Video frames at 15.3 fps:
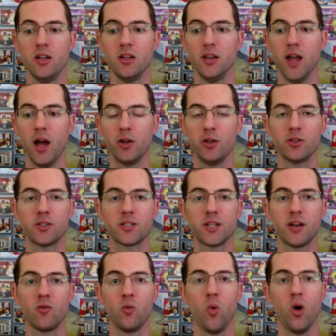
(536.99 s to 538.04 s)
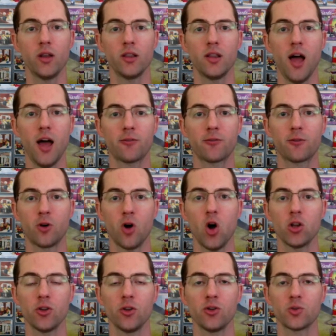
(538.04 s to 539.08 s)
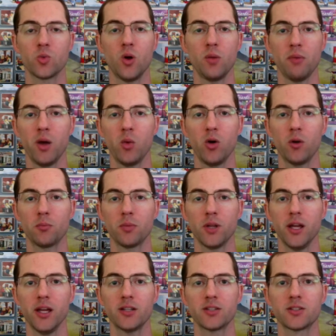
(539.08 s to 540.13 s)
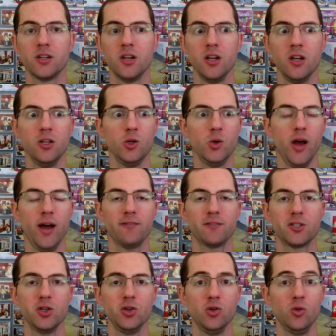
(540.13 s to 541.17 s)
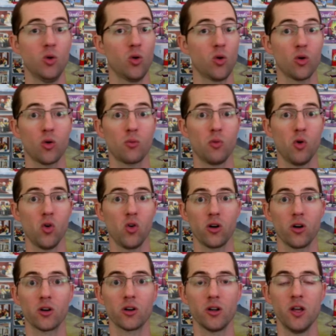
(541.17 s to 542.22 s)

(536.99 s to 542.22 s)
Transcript: now instead of 1 lot for all of those 1 by 1 plates, you have 2 or more.